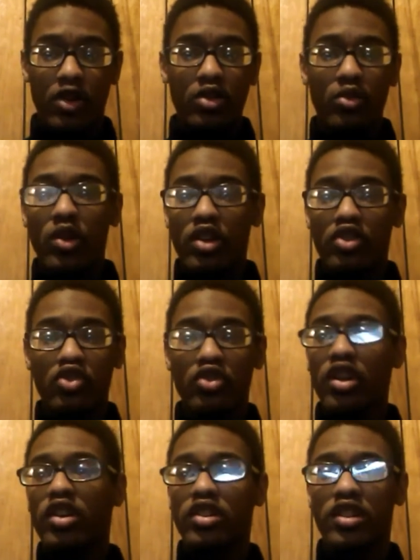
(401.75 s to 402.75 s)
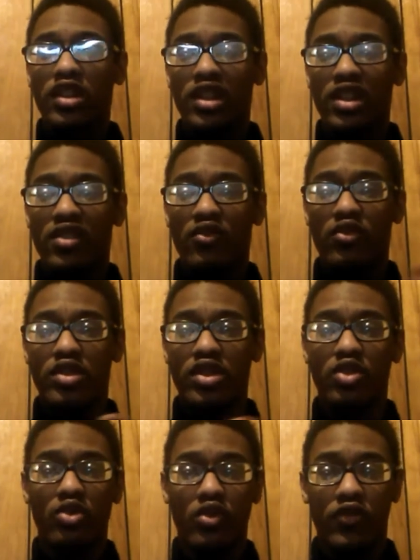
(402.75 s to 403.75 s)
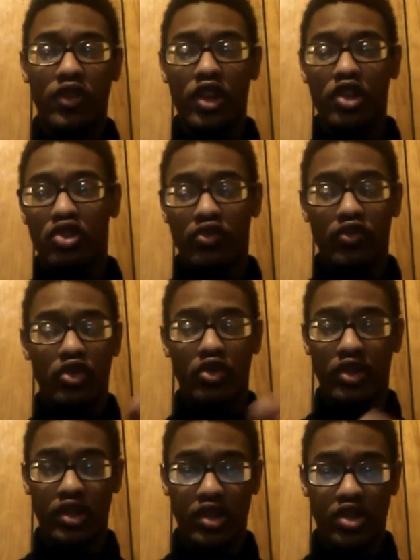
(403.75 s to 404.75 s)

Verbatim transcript: Otherwise, you're not going to get every single notification if you don't hit